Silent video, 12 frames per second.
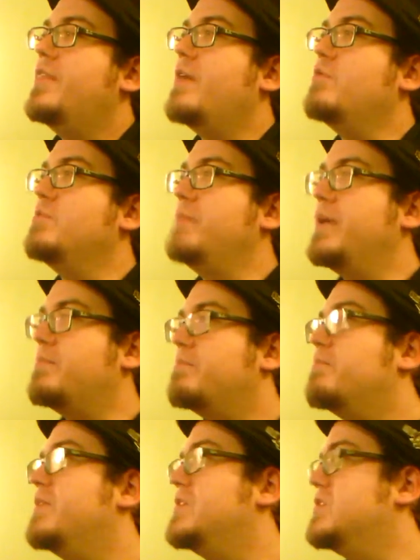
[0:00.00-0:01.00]
That will make,
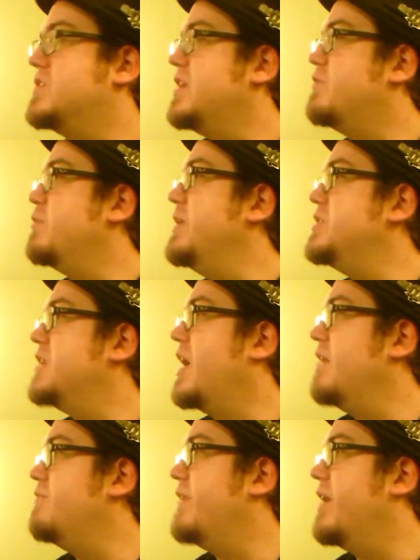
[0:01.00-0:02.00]
this is information
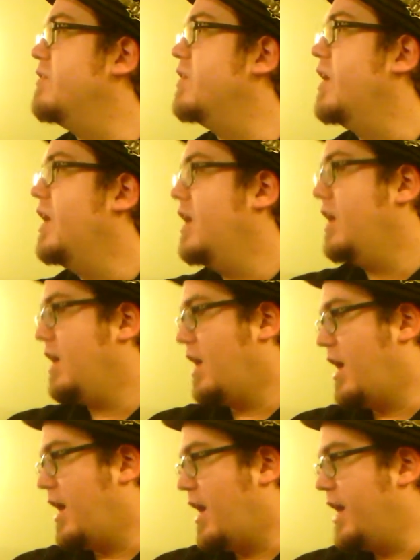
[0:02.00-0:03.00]
I found,
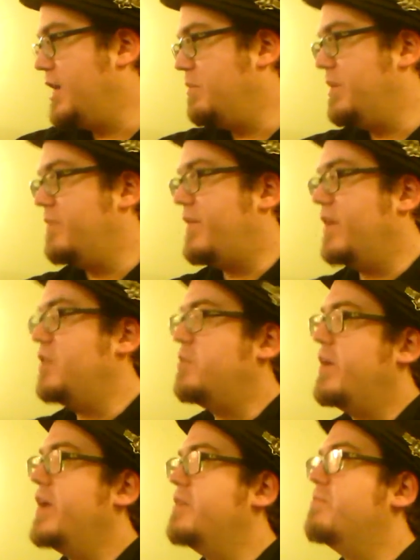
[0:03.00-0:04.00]
I can be of value
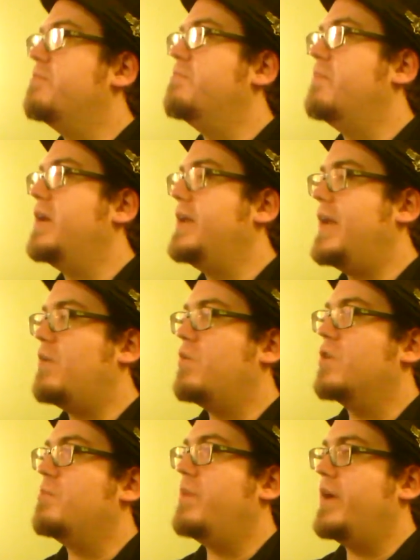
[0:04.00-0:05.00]
to my
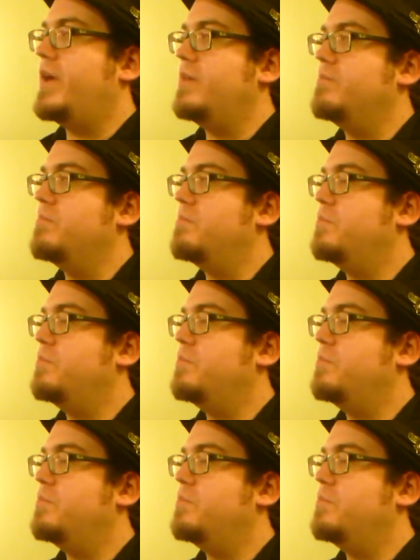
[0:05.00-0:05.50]
network by